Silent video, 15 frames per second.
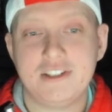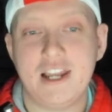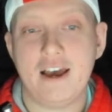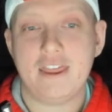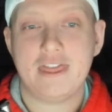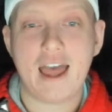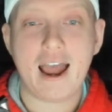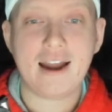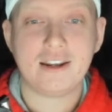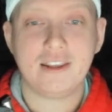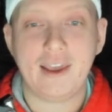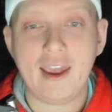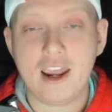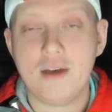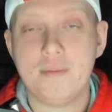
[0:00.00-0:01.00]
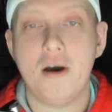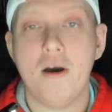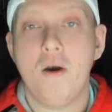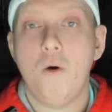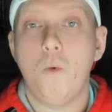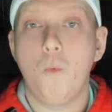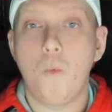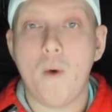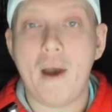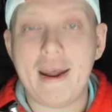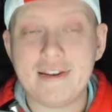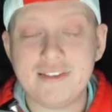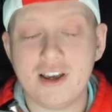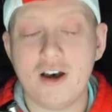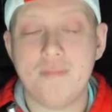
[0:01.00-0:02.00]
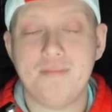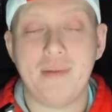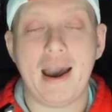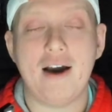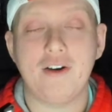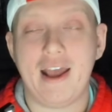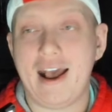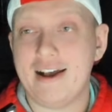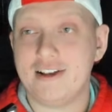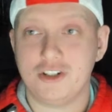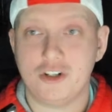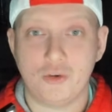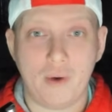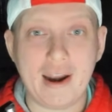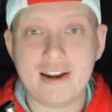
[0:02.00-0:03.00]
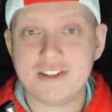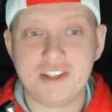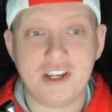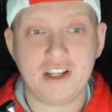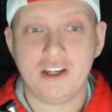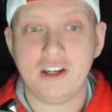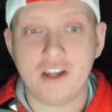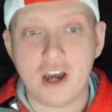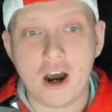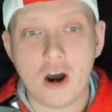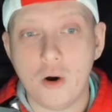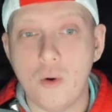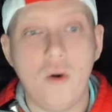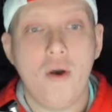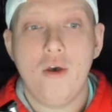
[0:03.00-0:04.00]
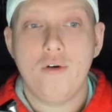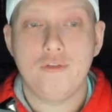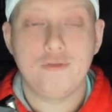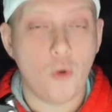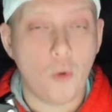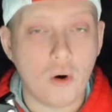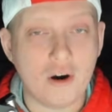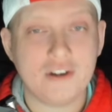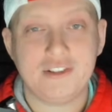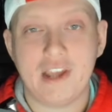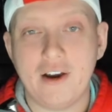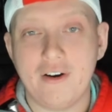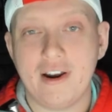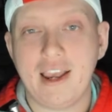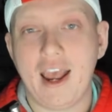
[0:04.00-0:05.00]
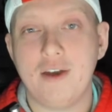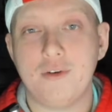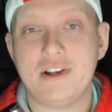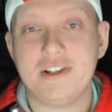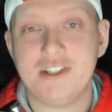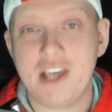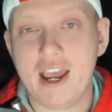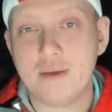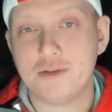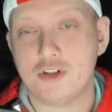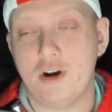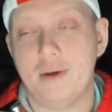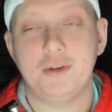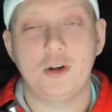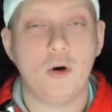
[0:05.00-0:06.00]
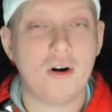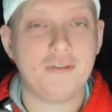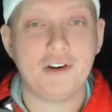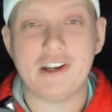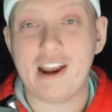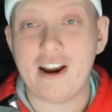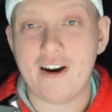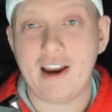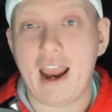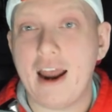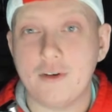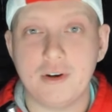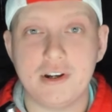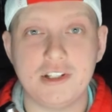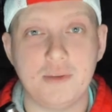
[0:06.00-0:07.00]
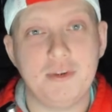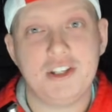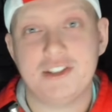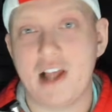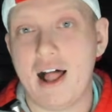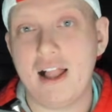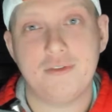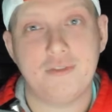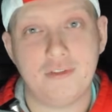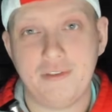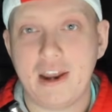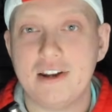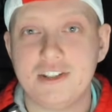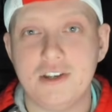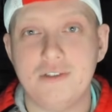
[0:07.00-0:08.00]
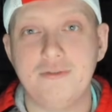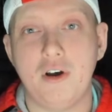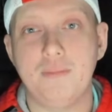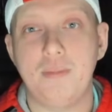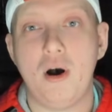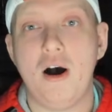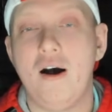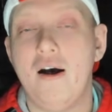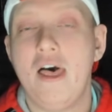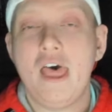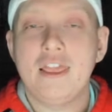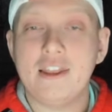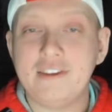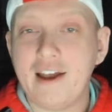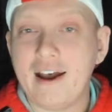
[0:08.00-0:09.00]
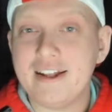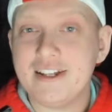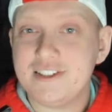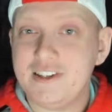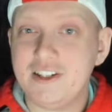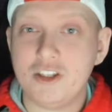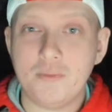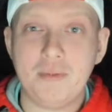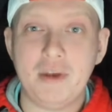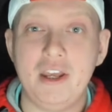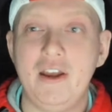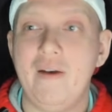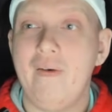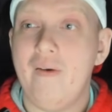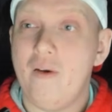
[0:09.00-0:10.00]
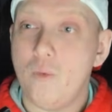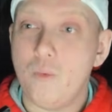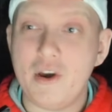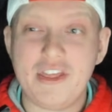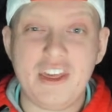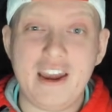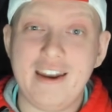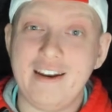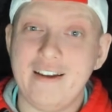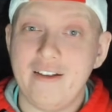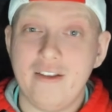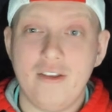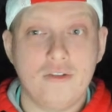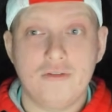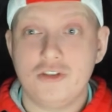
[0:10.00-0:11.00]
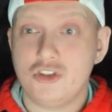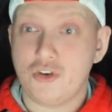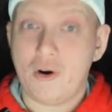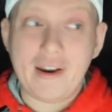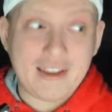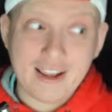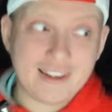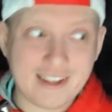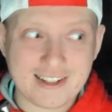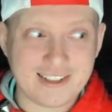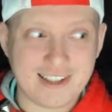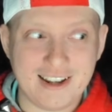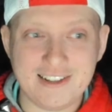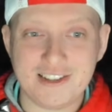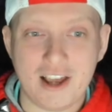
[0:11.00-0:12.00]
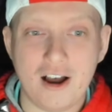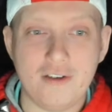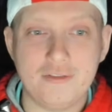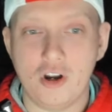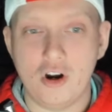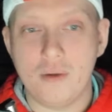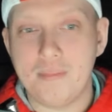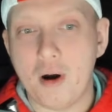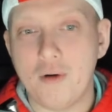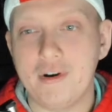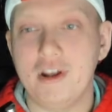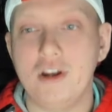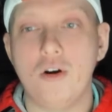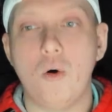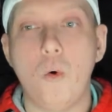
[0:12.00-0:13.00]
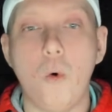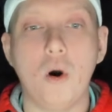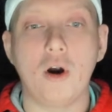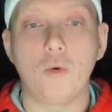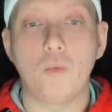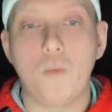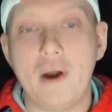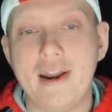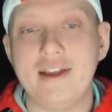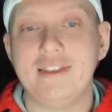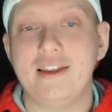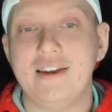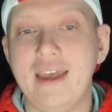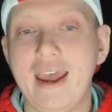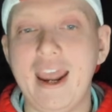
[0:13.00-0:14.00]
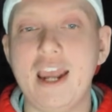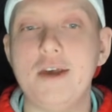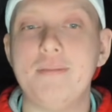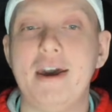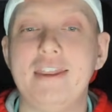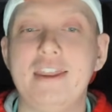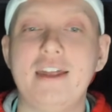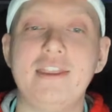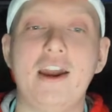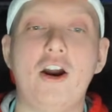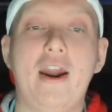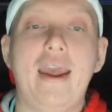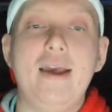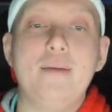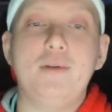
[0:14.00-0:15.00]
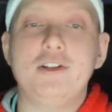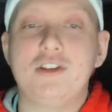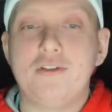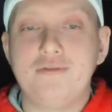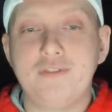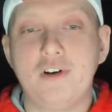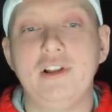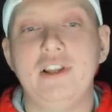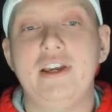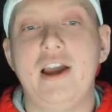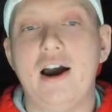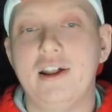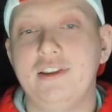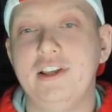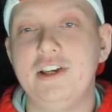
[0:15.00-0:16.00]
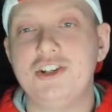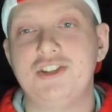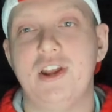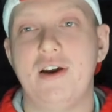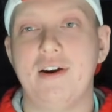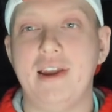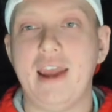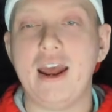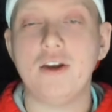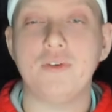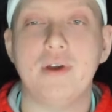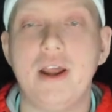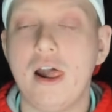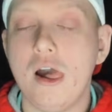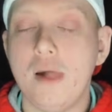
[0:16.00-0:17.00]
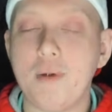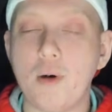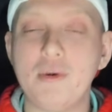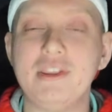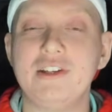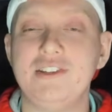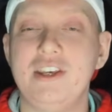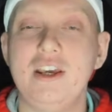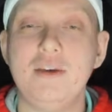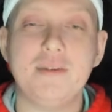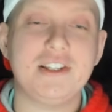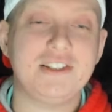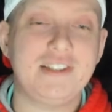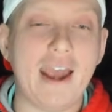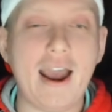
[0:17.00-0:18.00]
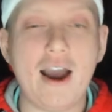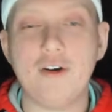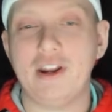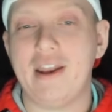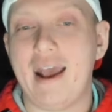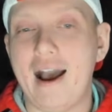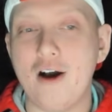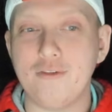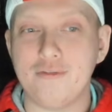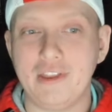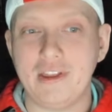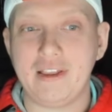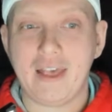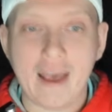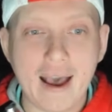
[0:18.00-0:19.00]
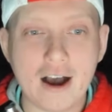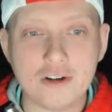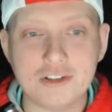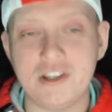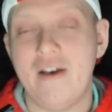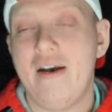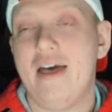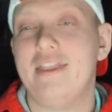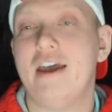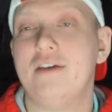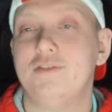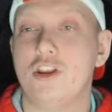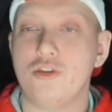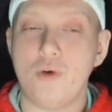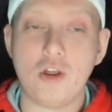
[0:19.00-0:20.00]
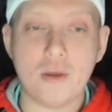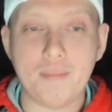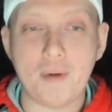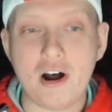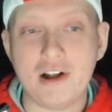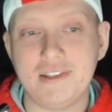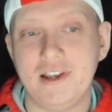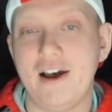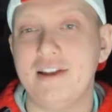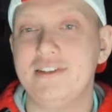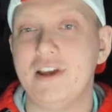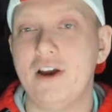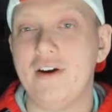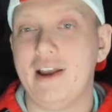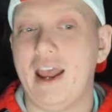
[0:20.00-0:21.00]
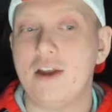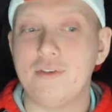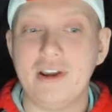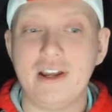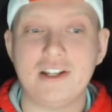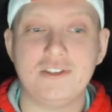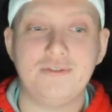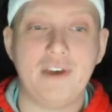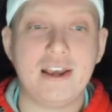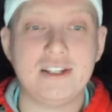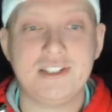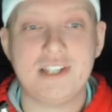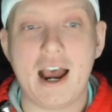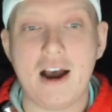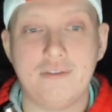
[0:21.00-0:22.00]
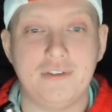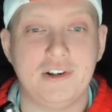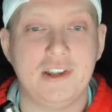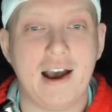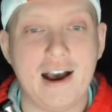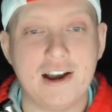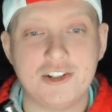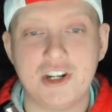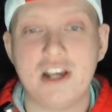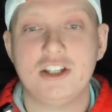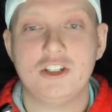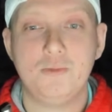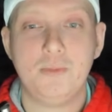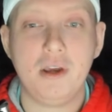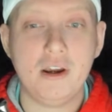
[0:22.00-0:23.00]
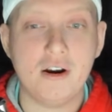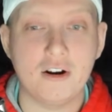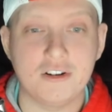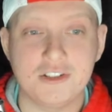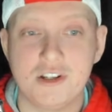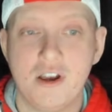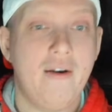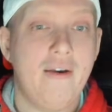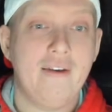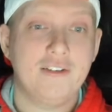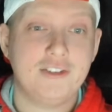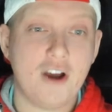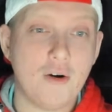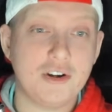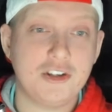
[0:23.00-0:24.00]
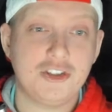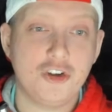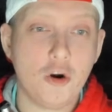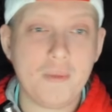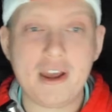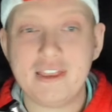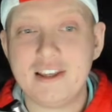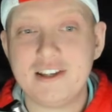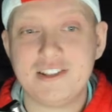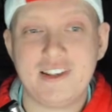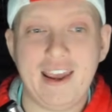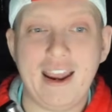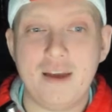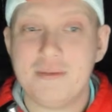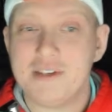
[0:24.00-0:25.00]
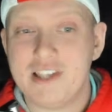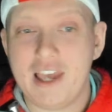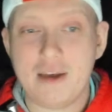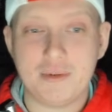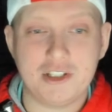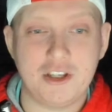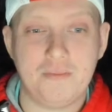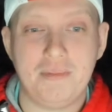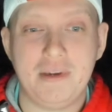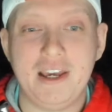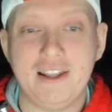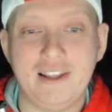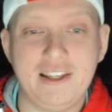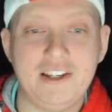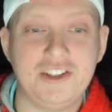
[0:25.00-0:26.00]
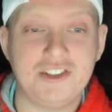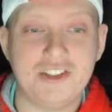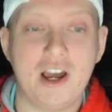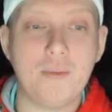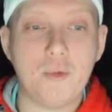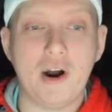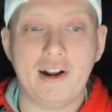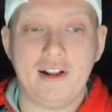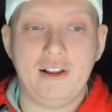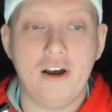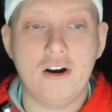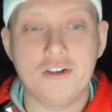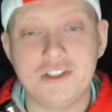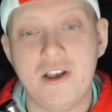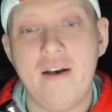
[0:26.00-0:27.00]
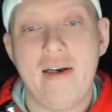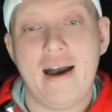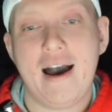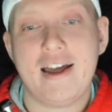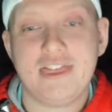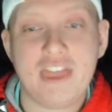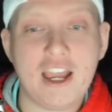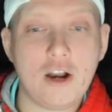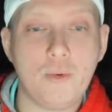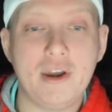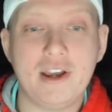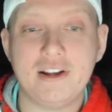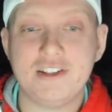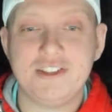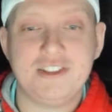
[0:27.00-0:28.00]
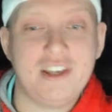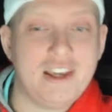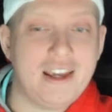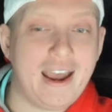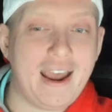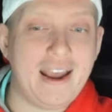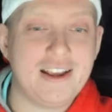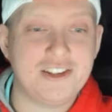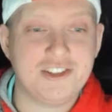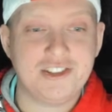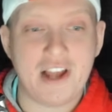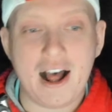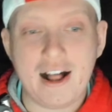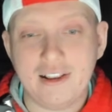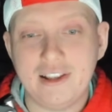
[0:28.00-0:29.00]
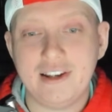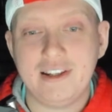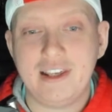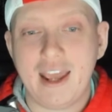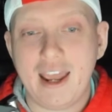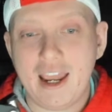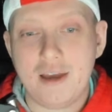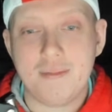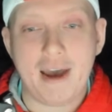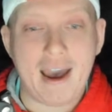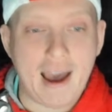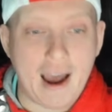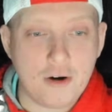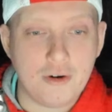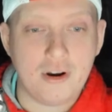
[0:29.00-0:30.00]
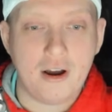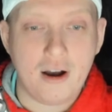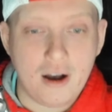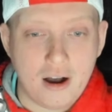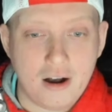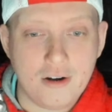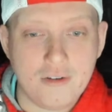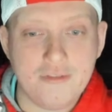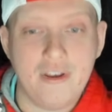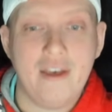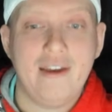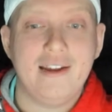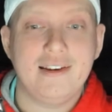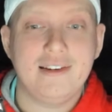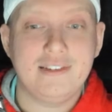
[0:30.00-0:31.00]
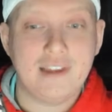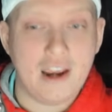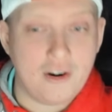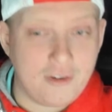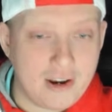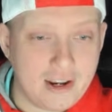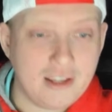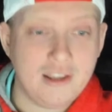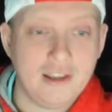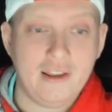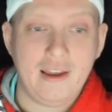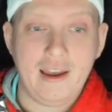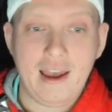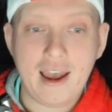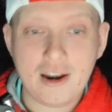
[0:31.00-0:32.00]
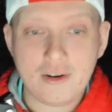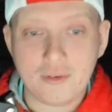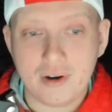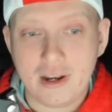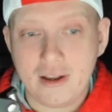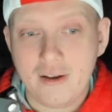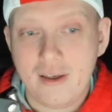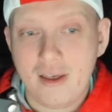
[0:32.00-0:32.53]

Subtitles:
Now, that game went about as great as it could go for Derrick Henry's game script. In order for Derrick Henry to be solid for fantasy football, the Titans need to be within striking distance of their opponent or winning the game, and then they're able to fully unleash Derrick Henry. But when the team is down and out for the count and they have to throw the ball a ton, Derrick Henry gets phased out for Tajay Spears. So assuming this game is able to be at least somewhat close, I think we could see a solid game out of Derrick Henry.